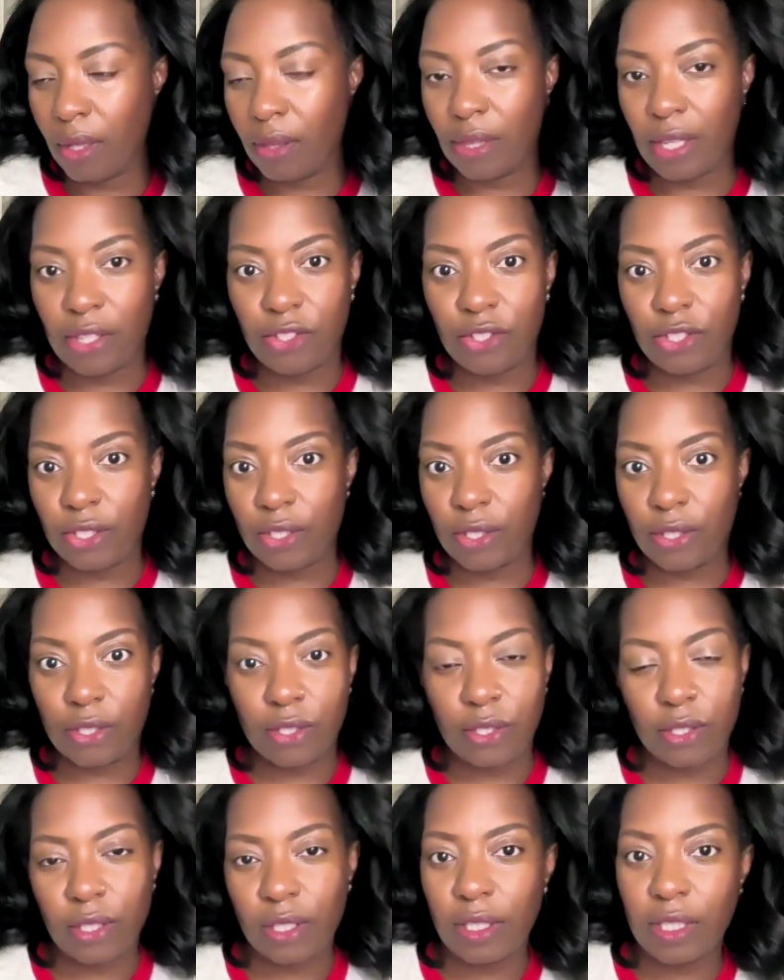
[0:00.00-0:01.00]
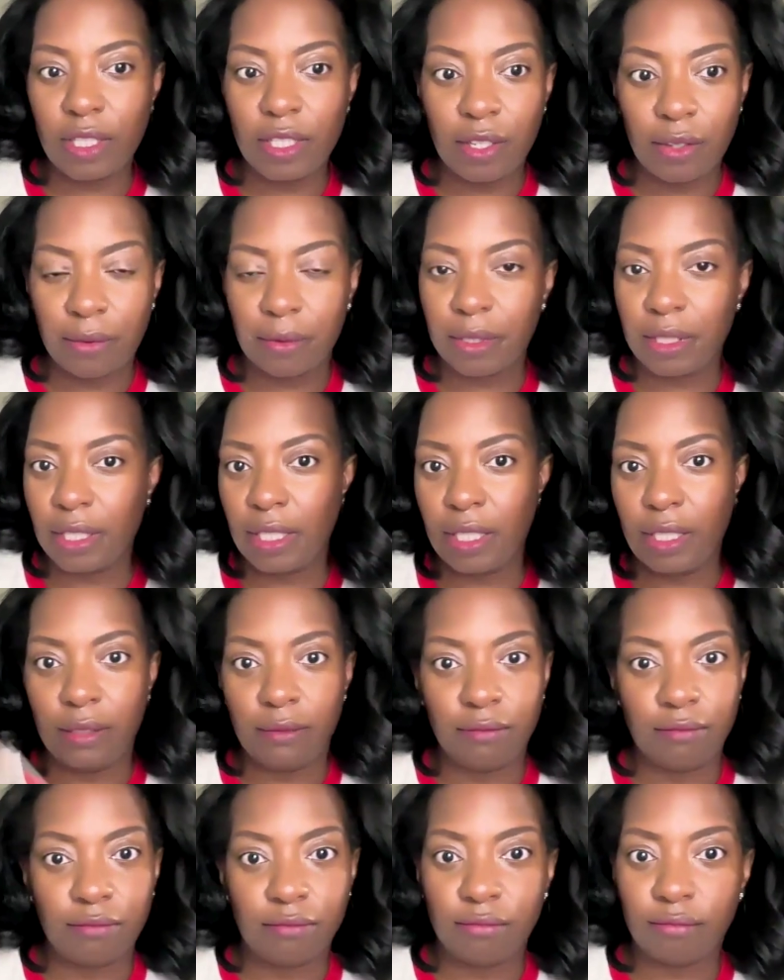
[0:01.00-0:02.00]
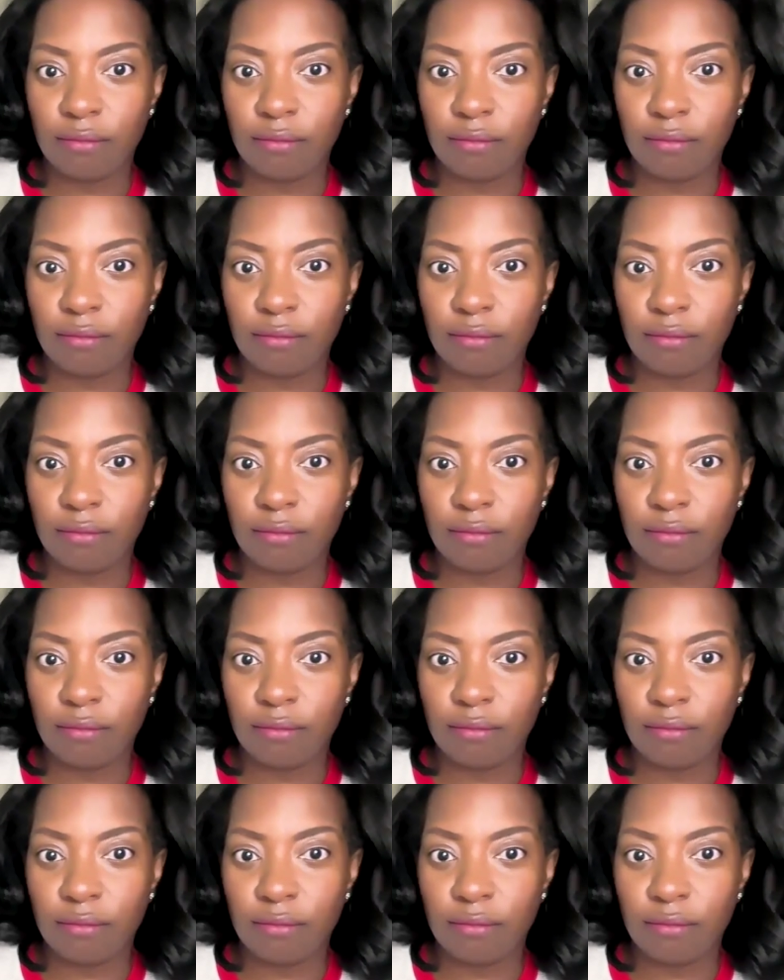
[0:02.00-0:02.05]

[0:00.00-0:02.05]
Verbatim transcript: they just literally